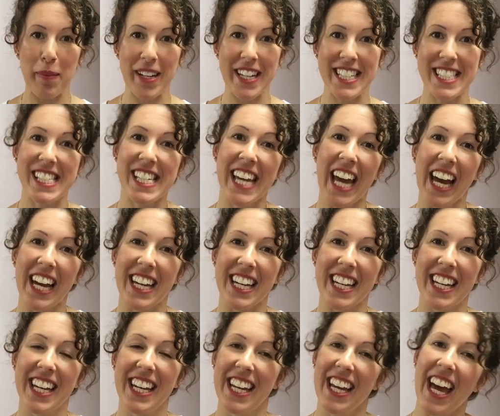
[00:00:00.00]
It's
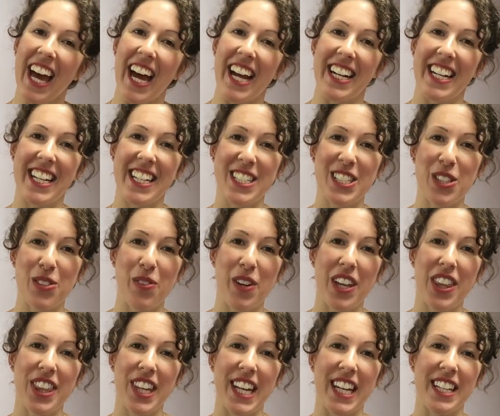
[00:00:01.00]
cake, and here's
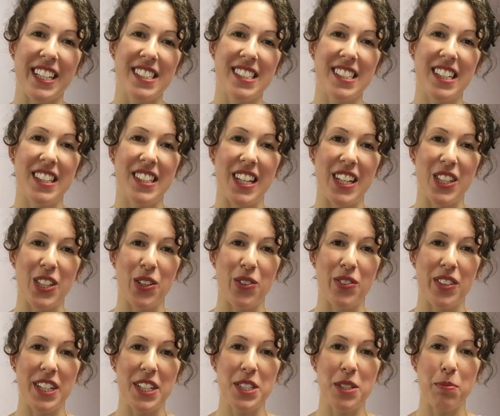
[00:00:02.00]
3 things that you
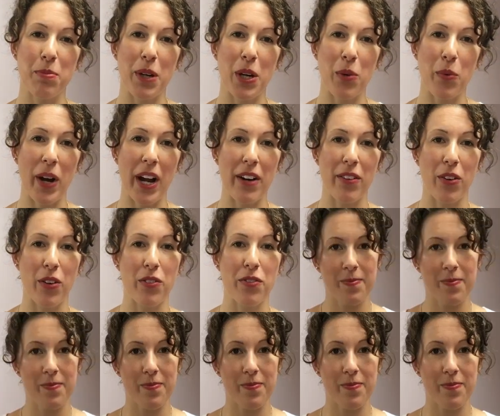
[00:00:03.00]
need to be aware of.